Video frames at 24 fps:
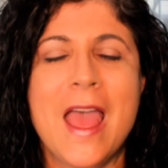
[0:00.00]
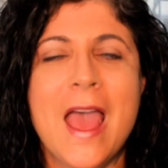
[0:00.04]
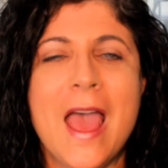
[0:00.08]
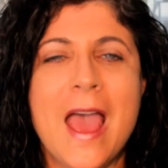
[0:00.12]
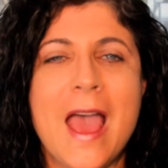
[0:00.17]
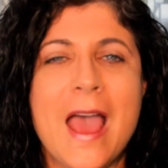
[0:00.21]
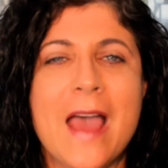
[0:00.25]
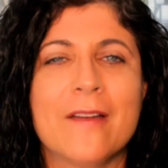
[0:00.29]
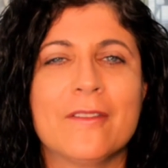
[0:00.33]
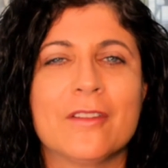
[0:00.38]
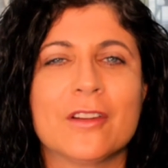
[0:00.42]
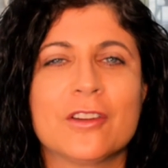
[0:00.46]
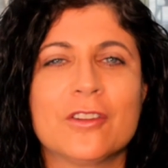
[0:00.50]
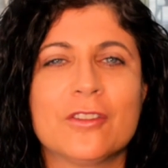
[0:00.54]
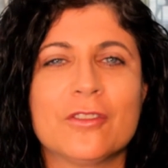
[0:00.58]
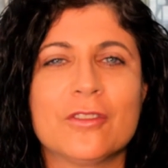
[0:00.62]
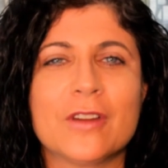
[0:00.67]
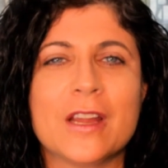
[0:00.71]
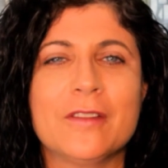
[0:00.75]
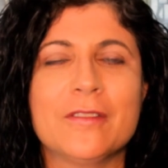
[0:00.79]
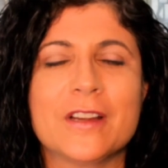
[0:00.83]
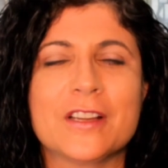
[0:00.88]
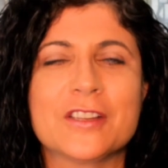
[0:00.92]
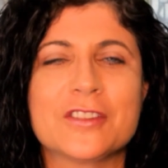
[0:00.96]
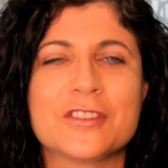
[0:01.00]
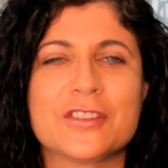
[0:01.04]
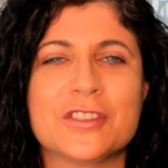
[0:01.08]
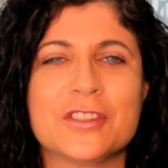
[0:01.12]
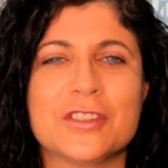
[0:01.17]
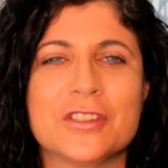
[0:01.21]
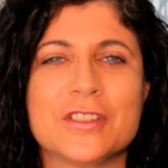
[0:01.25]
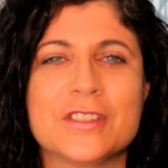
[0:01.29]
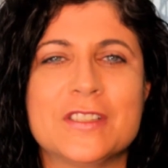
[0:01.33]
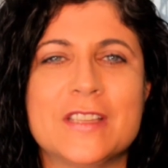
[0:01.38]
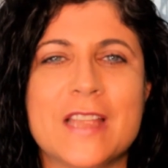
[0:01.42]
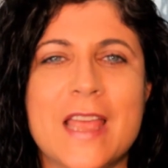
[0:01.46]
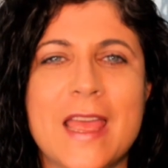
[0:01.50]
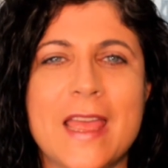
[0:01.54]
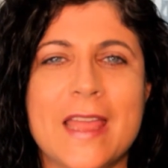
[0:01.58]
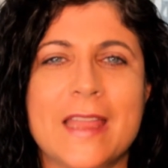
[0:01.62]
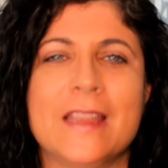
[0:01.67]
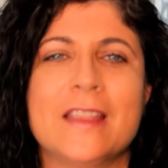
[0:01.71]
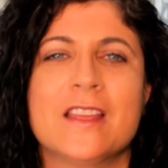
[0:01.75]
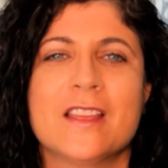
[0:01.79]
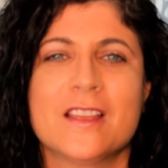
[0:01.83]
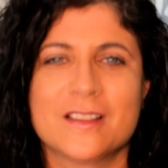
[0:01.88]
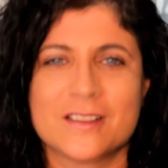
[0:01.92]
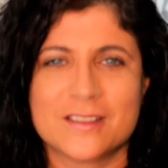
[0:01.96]
Have a great rest of your
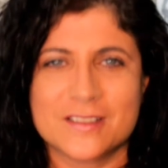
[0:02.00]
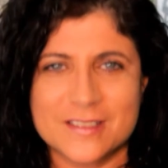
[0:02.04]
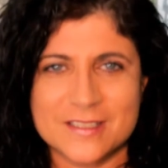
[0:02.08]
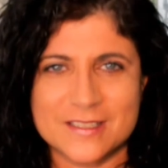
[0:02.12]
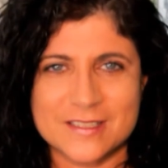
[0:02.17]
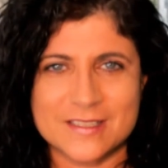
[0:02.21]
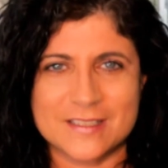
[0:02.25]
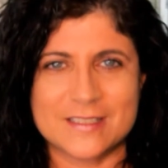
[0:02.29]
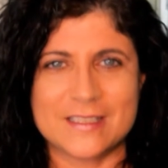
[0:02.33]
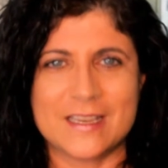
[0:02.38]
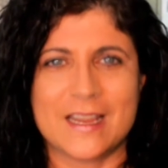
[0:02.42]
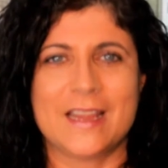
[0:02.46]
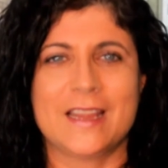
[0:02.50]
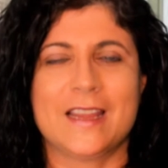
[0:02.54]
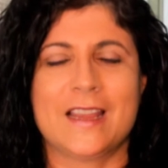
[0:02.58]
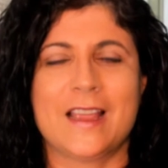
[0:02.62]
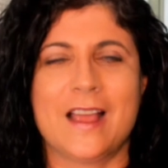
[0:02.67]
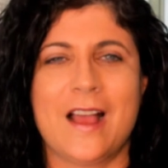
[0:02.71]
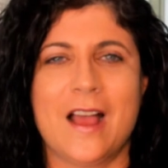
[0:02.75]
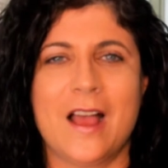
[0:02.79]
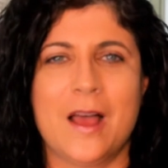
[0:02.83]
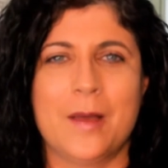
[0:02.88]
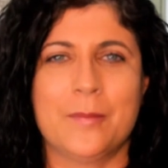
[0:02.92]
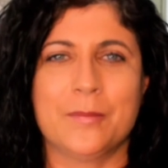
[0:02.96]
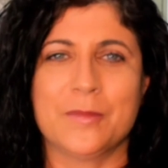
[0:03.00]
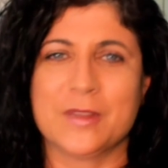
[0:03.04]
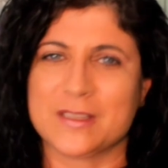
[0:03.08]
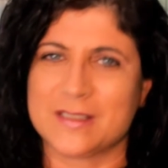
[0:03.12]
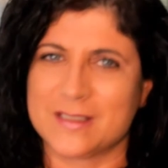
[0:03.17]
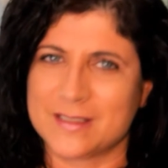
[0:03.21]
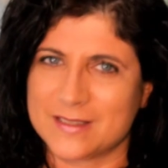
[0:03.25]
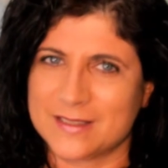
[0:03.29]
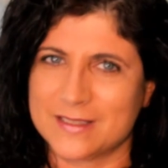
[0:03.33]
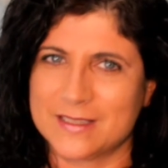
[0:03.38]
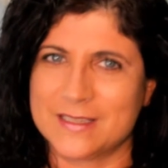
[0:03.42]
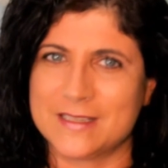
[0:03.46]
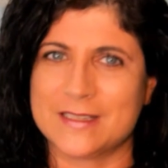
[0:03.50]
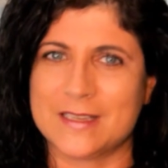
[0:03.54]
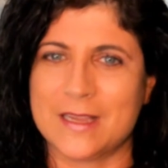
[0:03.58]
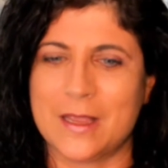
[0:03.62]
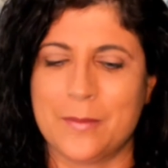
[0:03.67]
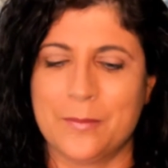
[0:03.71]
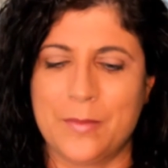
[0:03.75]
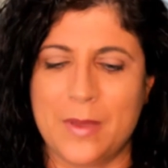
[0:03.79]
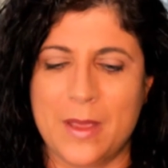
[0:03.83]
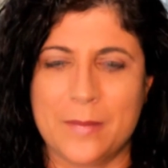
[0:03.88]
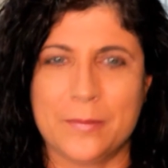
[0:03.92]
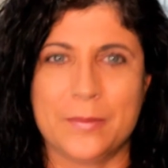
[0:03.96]
day. Stay calm. This is Lisa
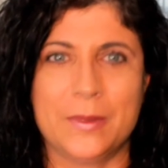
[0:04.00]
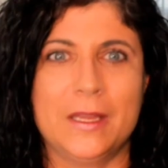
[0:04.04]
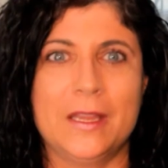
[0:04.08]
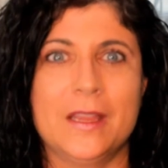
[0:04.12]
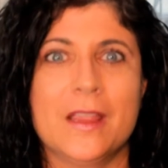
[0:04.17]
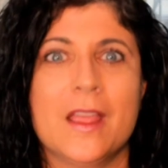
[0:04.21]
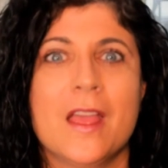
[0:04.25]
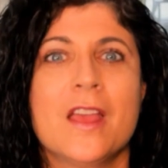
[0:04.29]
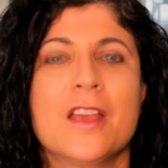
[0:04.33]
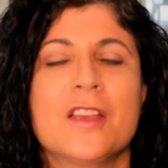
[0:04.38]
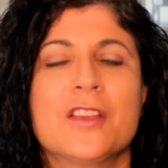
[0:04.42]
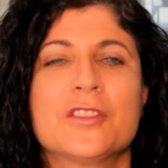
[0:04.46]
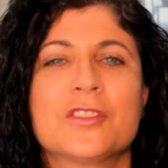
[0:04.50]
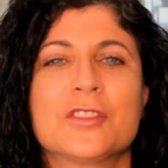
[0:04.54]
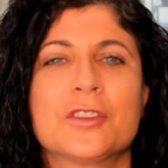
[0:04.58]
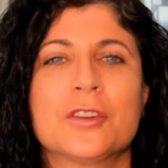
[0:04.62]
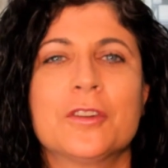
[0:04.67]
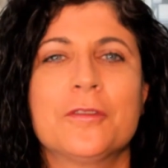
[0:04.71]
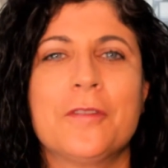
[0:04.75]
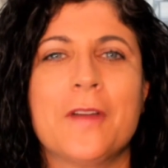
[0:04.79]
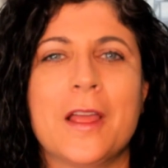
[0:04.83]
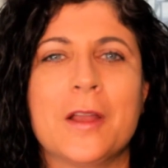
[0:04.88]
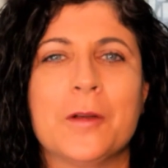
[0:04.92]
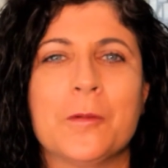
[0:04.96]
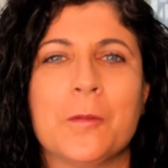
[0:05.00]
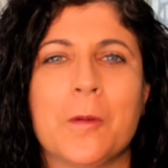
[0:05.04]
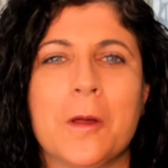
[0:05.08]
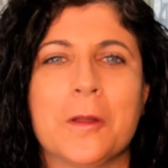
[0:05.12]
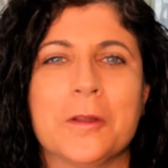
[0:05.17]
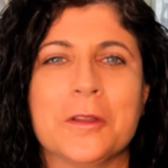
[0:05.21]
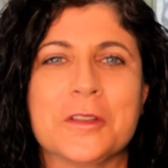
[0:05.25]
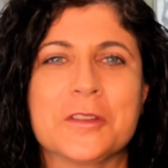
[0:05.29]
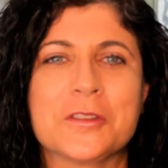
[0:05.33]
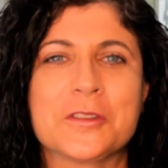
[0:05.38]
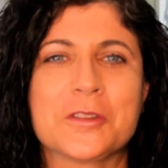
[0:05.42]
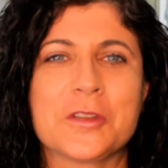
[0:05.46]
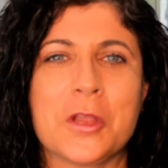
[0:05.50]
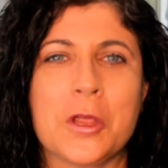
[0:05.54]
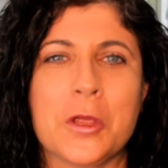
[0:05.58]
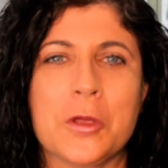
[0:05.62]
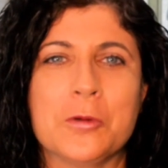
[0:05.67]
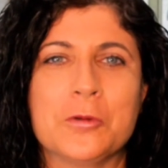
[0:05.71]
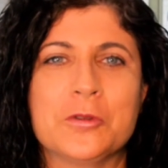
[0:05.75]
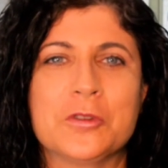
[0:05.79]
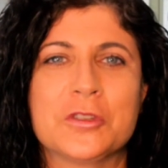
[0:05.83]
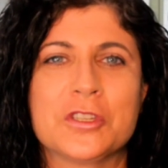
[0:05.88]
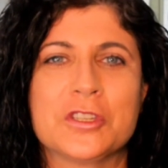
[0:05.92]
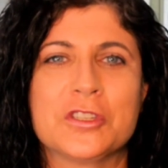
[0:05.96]
M. Pepe, Certified Wellness
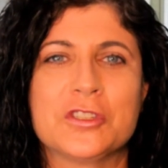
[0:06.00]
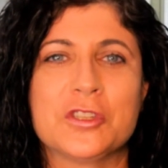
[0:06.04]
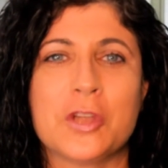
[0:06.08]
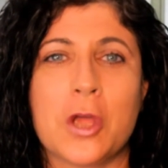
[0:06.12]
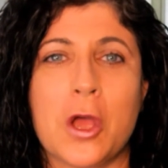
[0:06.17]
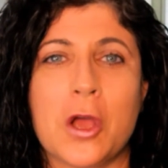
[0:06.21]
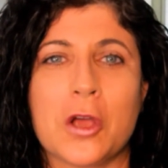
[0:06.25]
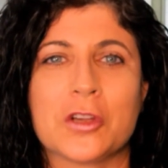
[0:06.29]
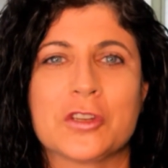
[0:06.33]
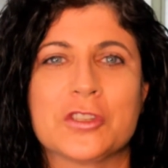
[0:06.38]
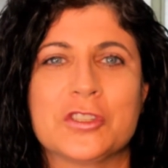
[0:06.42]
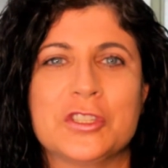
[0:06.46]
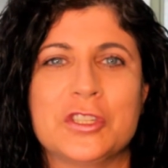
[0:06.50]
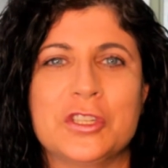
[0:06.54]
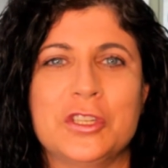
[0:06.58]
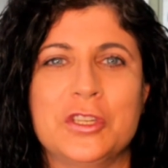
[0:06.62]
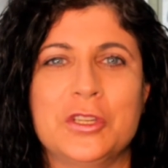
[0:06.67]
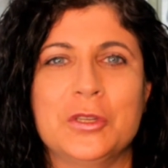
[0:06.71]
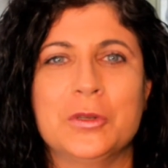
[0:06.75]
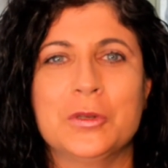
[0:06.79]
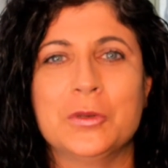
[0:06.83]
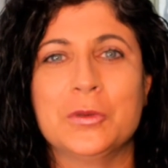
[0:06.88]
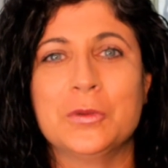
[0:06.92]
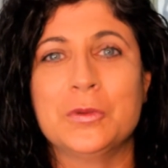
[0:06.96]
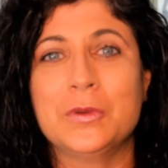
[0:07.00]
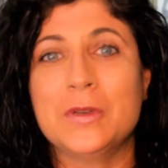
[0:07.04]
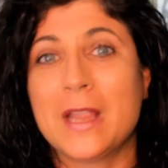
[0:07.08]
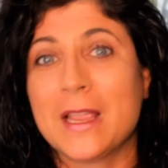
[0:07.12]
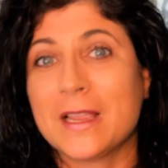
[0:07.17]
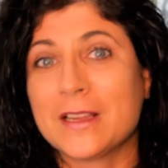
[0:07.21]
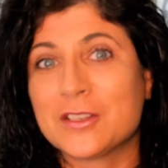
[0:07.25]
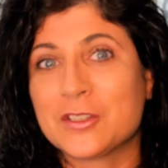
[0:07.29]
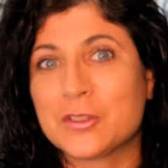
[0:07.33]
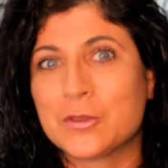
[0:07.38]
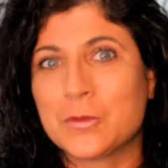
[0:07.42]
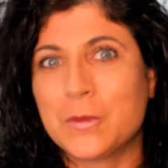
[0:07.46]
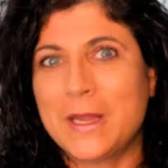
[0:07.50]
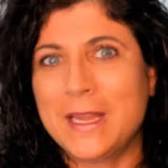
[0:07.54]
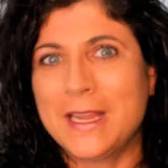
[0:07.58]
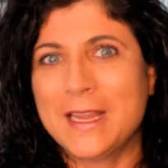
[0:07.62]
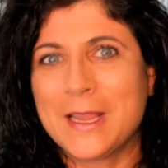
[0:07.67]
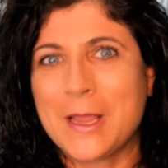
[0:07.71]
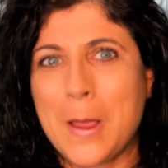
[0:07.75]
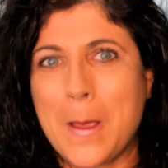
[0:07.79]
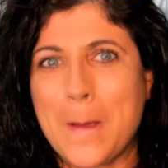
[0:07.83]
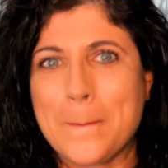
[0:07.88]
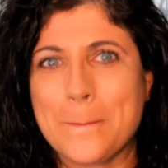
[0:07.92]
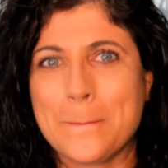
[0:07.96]
Coach. Talk to you next
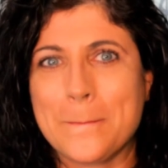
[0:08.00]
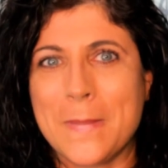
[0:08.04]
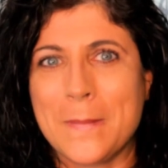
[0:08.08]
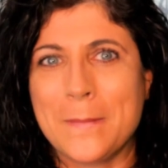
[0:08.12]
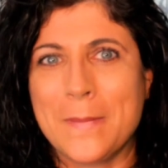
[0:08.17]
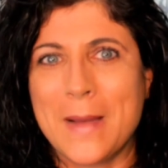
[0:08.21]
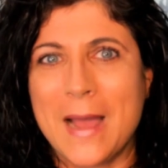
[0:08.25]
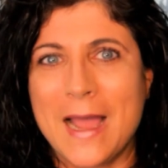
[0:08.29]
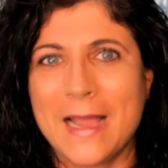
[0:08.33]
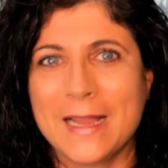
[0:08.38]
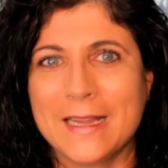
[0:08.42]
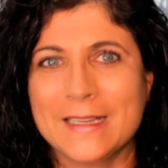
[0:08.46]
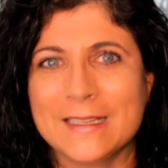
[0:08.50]
week. Bye-bye.